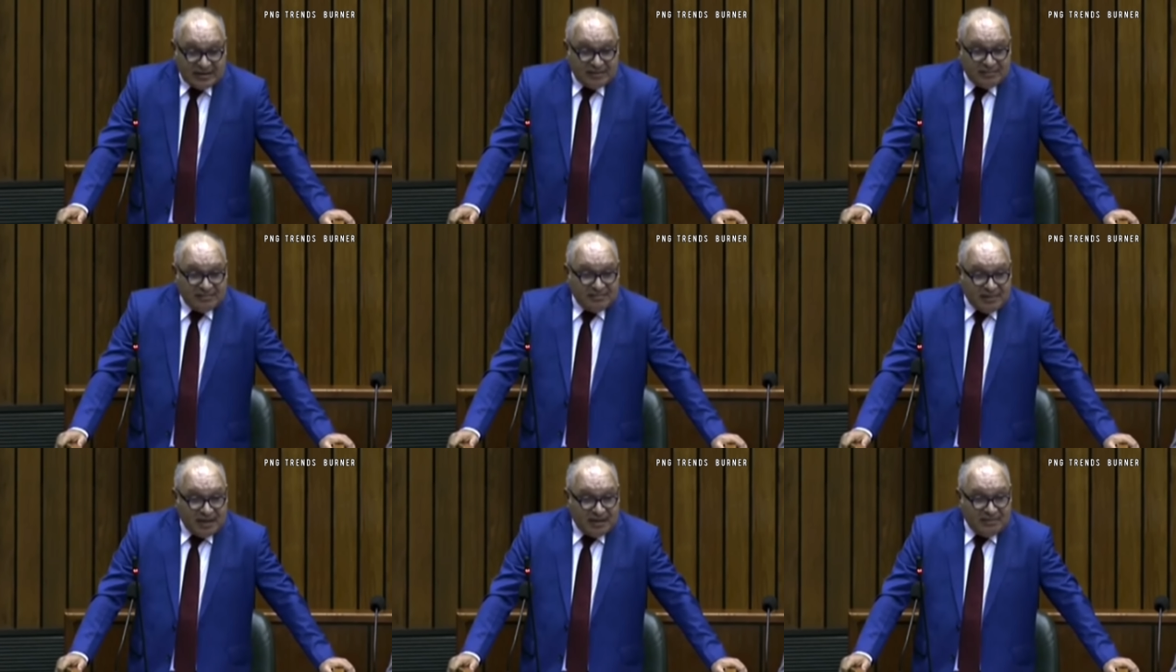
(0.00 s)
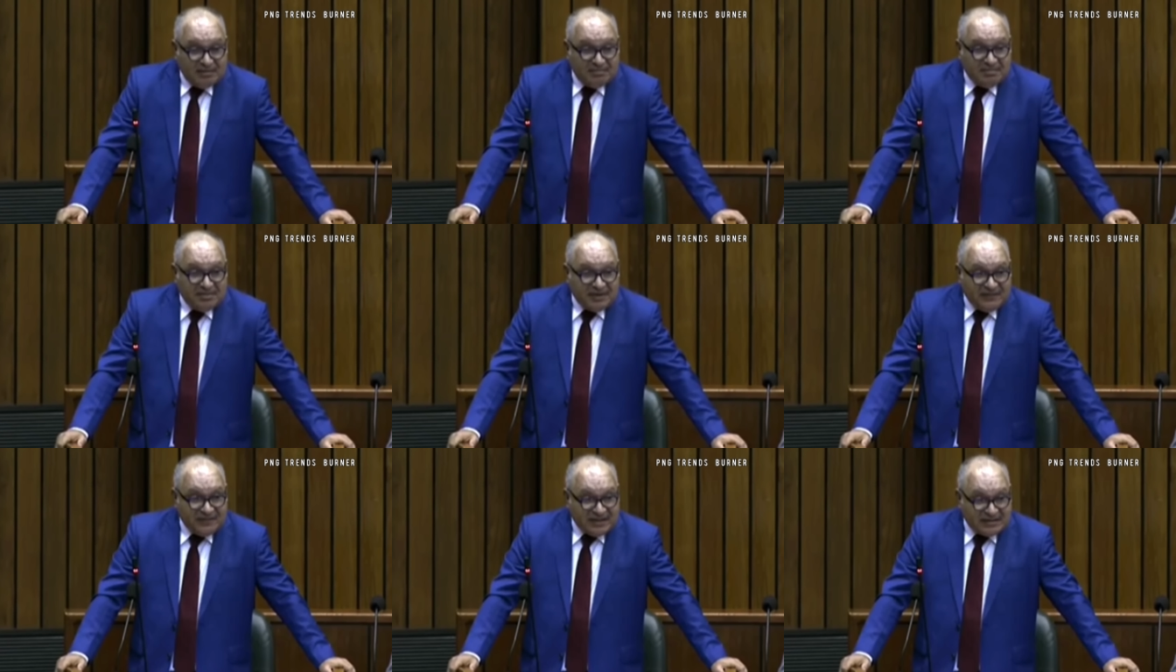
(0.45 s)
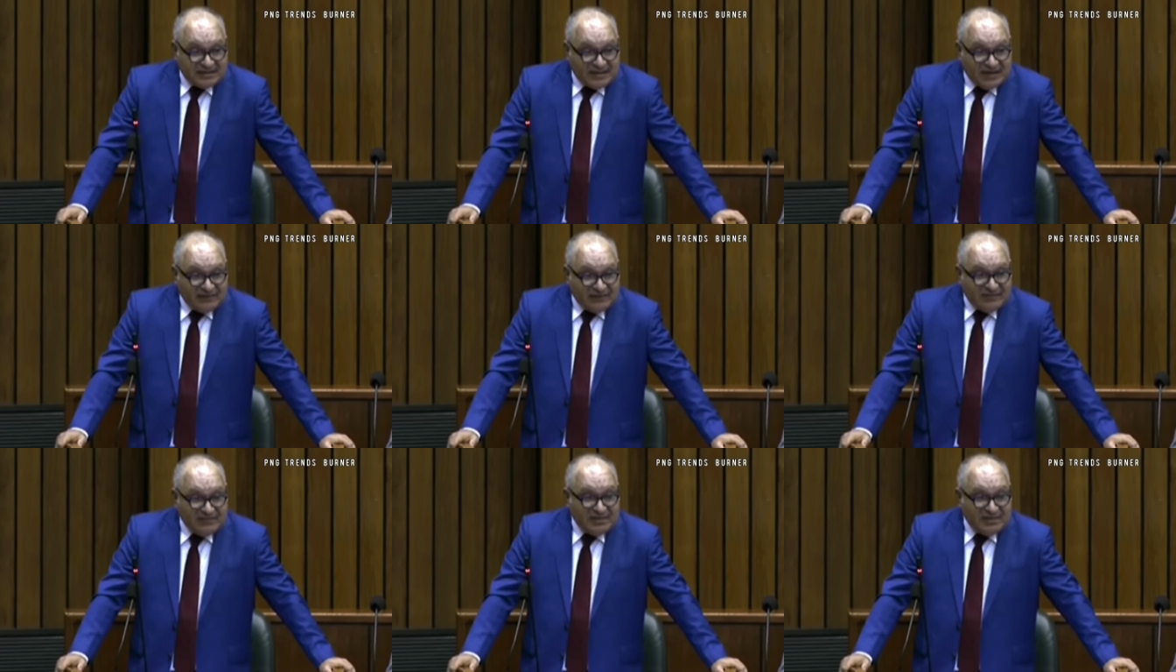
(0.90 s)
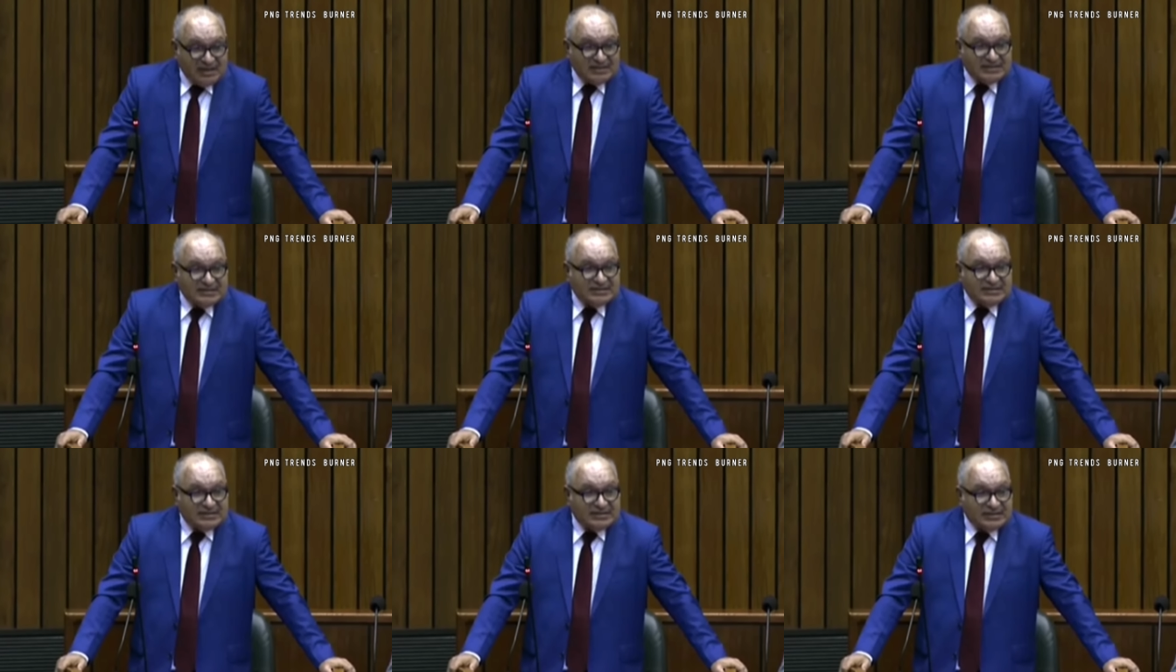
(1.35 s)
blaming previous
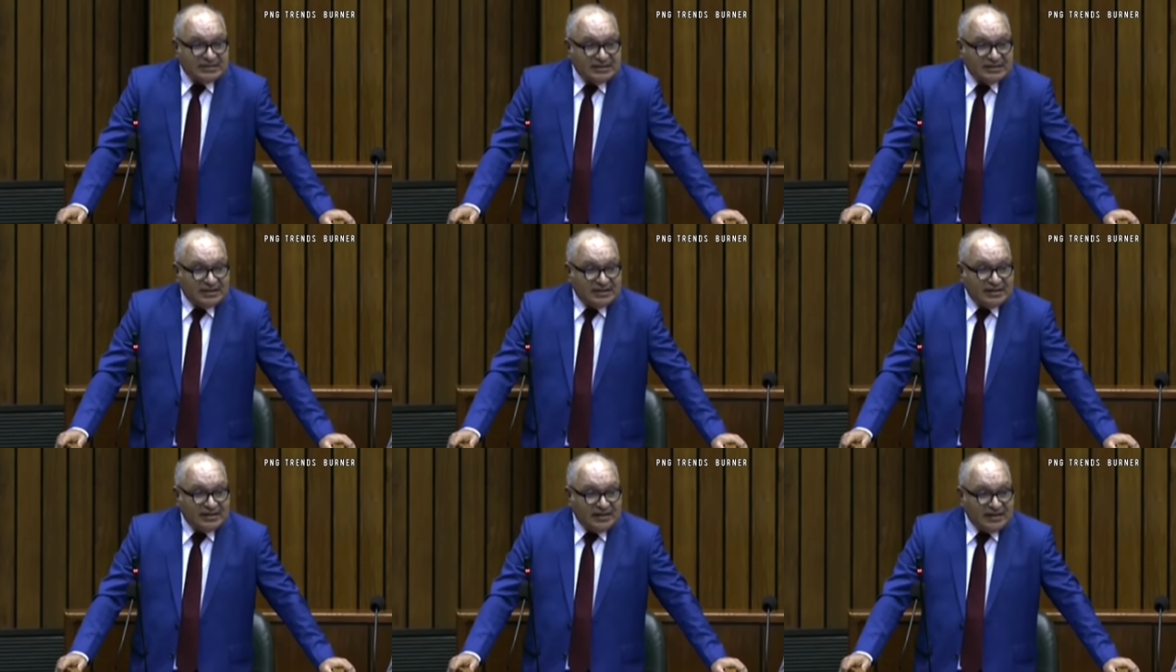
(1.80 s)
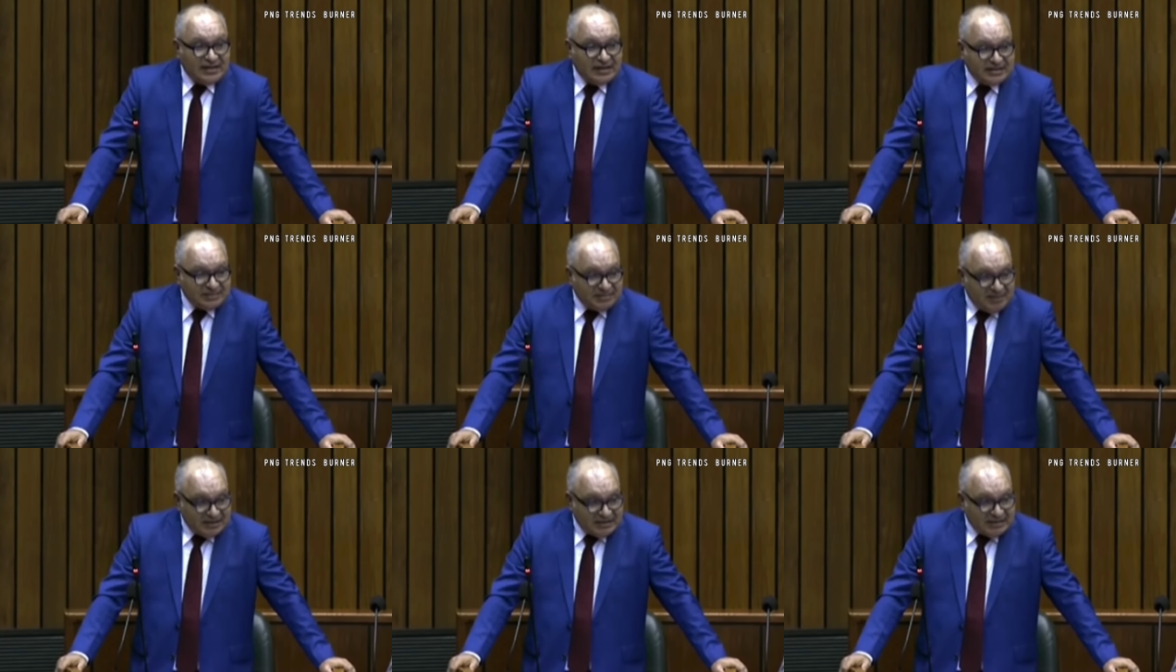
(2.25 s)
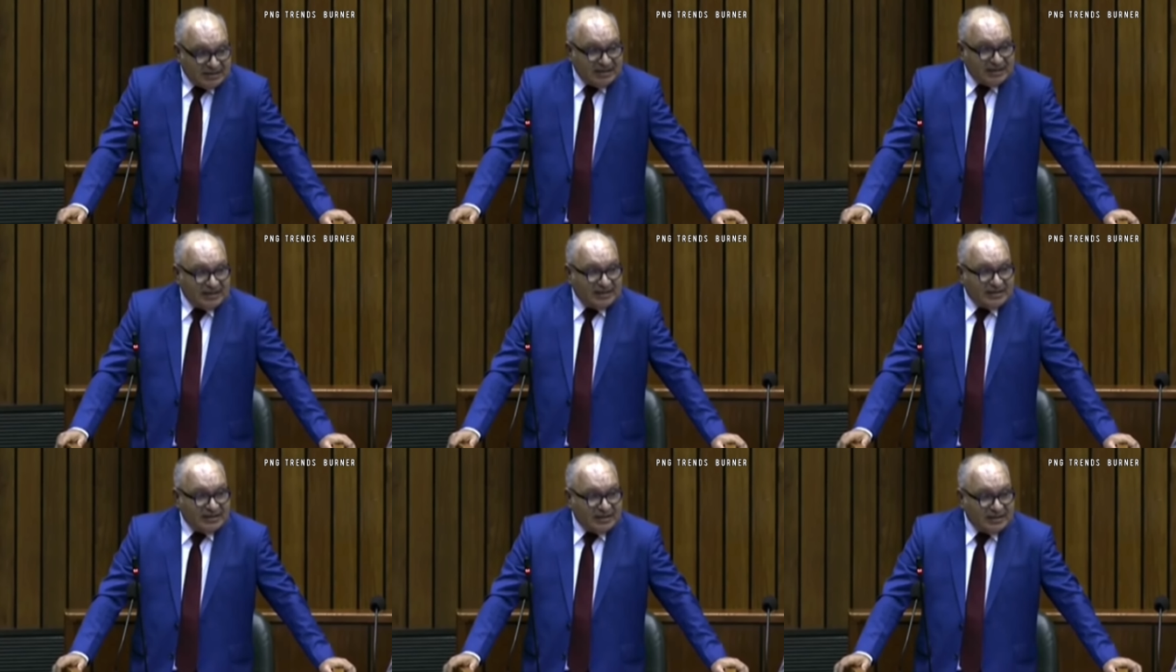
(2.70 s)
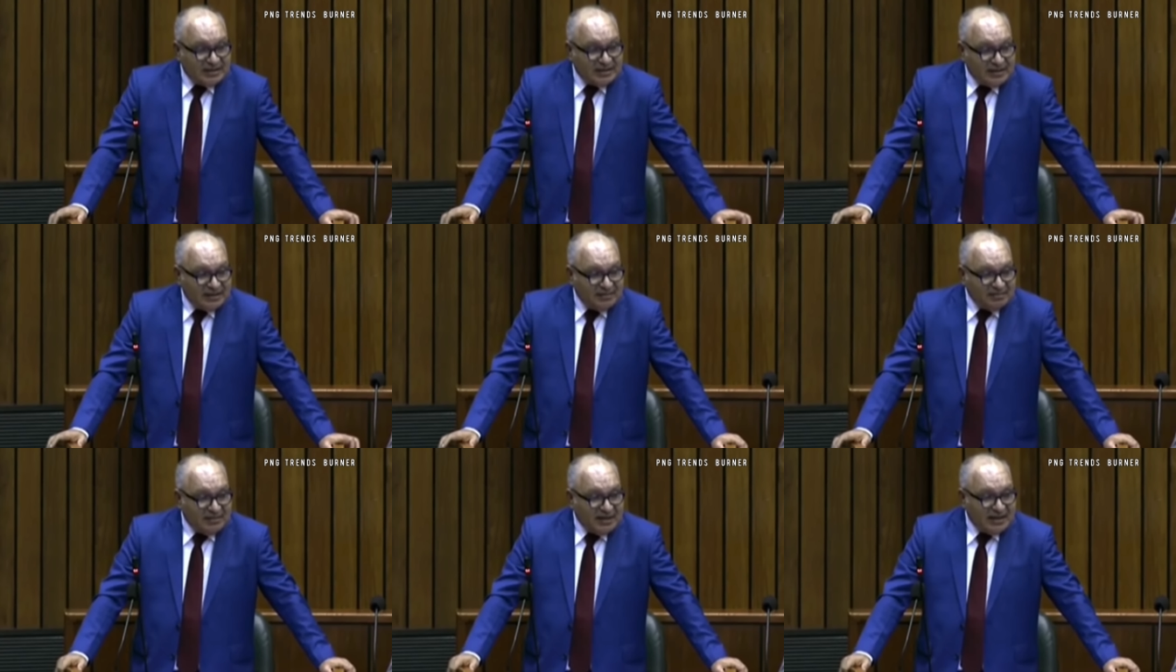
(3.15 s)
governments, especially
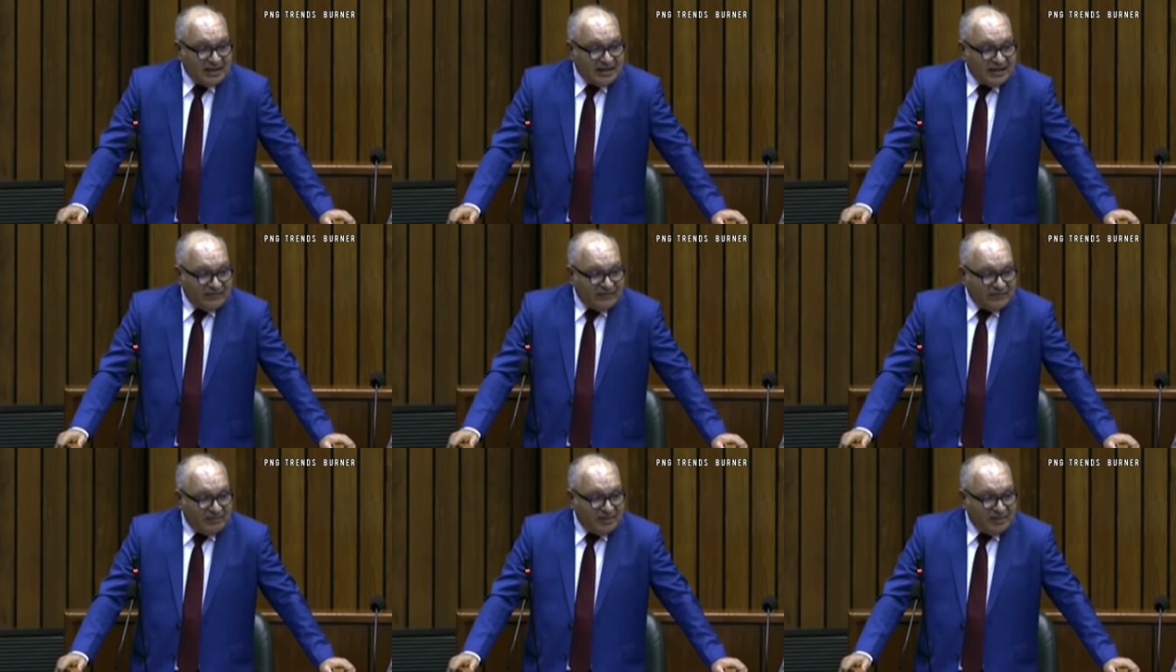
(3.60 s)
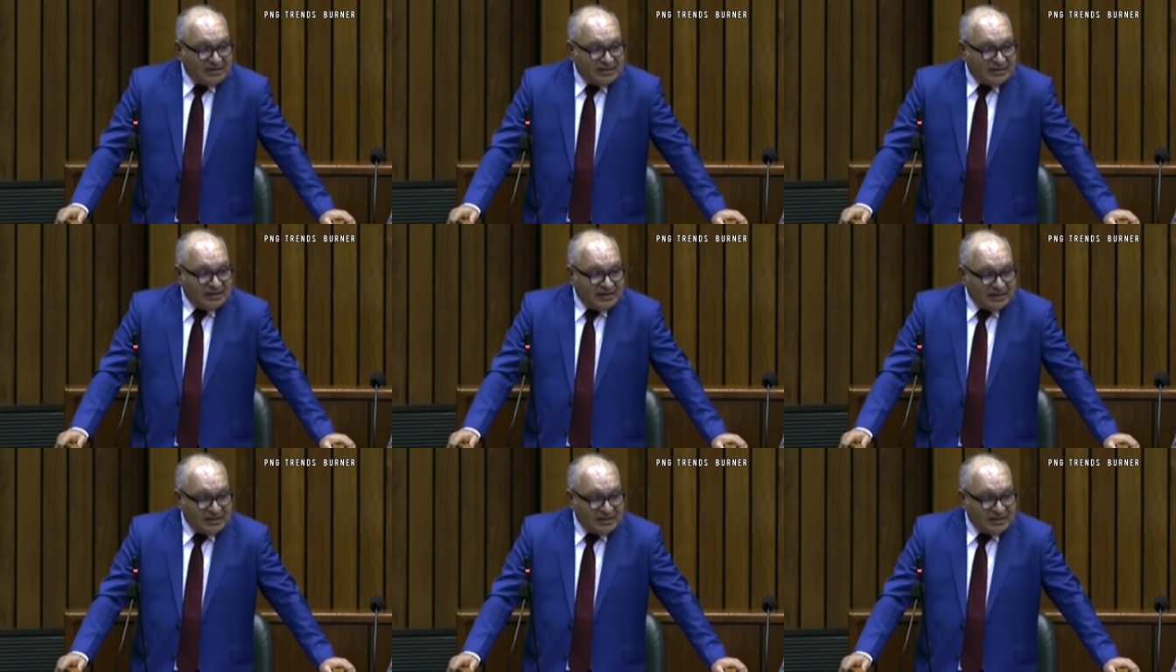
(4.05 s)
my government,